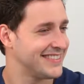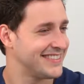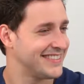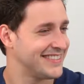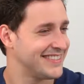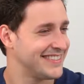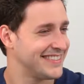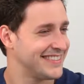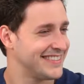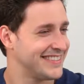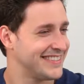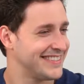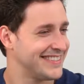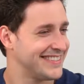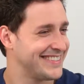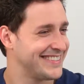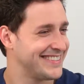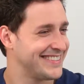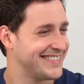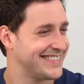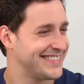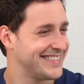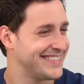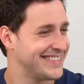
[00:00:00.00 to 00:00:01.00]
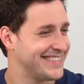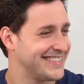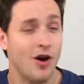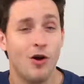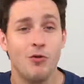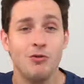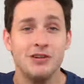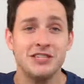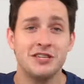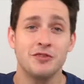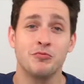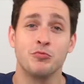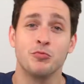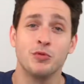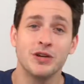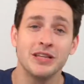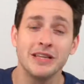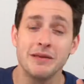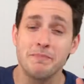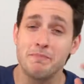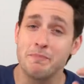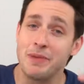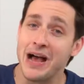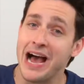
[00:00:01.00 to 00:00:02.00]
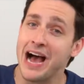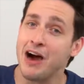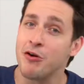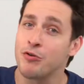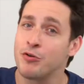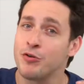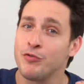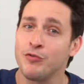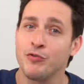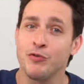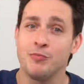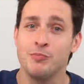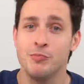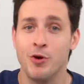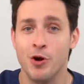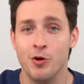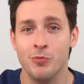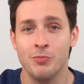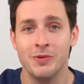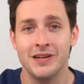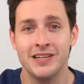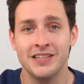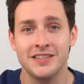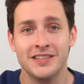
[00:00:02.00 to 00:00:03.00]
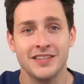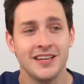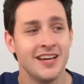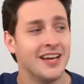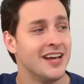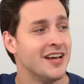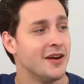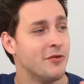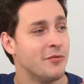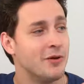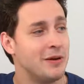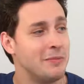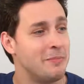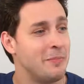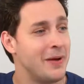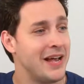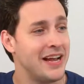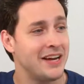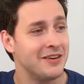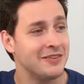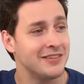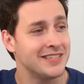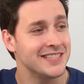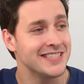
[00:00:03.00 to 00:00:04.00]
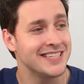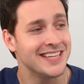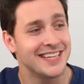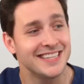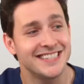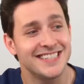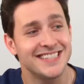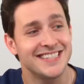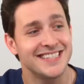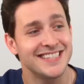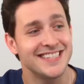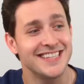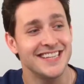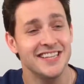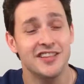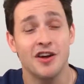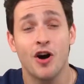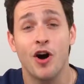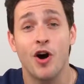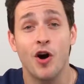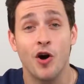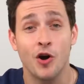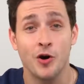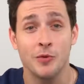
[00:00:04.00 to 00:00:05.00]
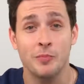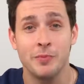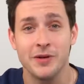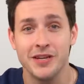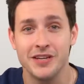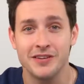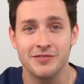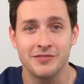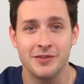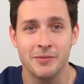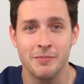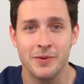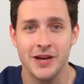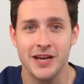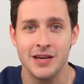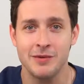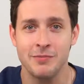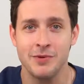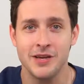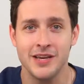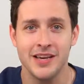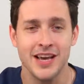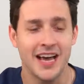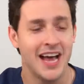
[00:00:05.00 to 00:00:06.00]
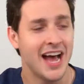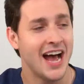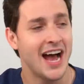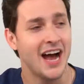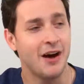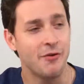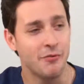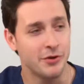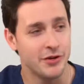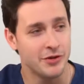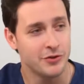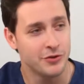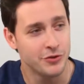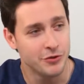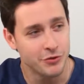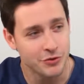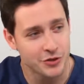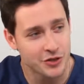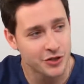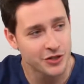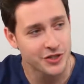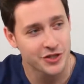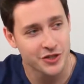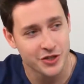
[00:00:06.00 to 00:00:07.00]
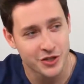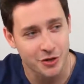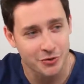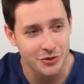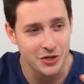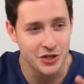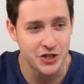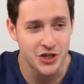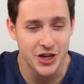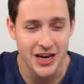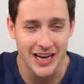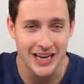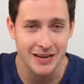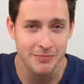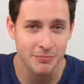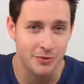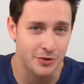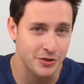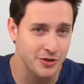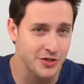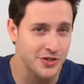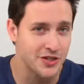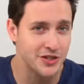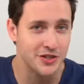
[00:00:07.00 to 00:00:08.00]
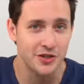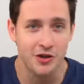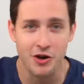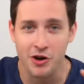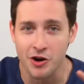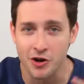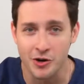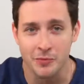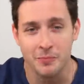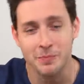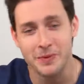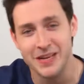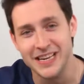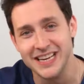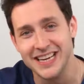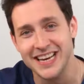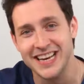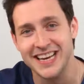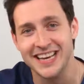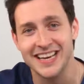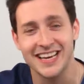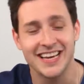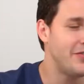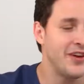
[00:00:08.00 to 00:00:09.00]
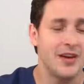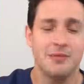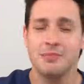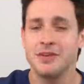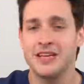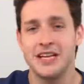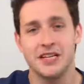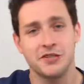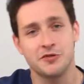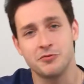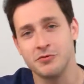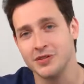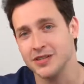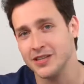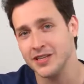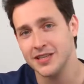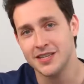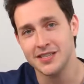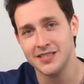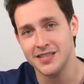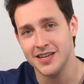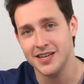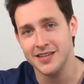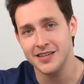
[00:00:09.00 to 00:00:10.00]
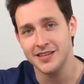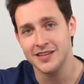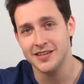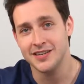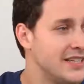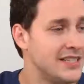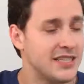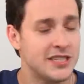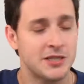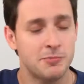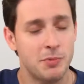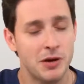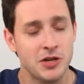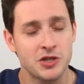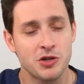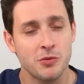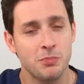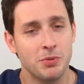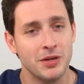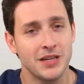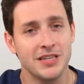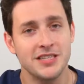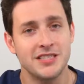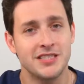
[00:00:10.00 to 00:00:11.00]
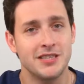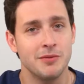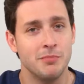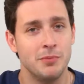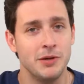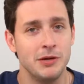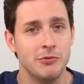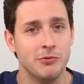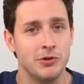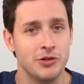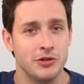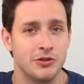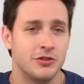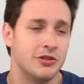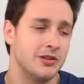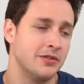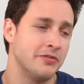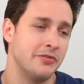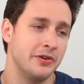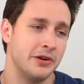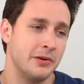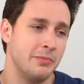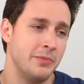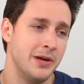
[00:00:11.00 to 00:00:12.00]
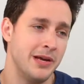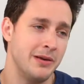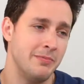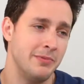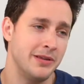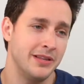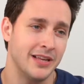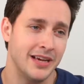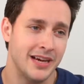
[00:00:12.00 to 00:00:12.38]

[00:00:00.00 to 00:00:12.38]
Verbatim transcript: Oh my God. Always a really powerful moment when parents get to see the heartbeat of the baby. I would usually show the chambers and the heart beating. Family gets really excited. It's a special place to be when you're delivering a baby.